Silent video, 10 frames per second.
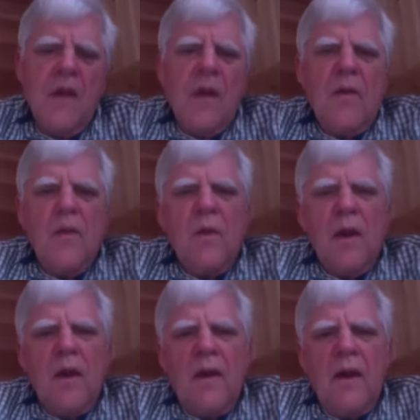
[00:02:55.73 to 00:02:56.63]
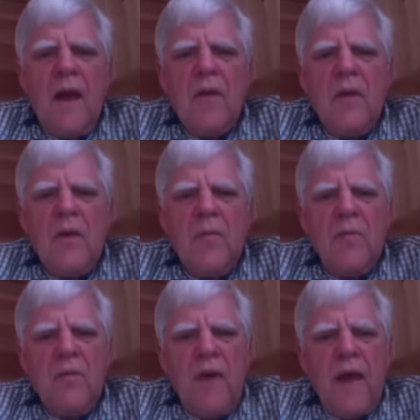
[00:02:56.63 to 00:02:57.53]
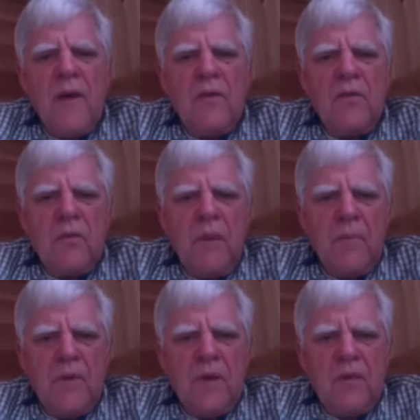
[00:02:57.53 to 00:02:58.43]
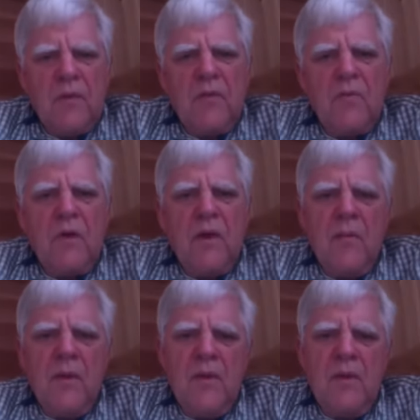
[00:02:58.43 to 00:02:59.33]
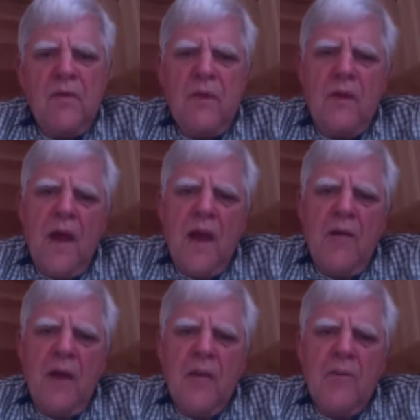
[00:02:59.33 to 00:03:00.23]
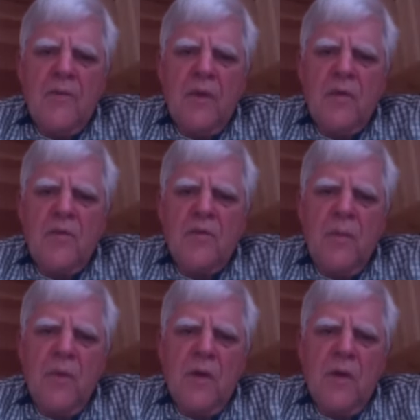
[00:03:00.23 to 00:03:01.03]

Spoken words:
You'll learn how you can provide descriptions for images and diagrams so that someone who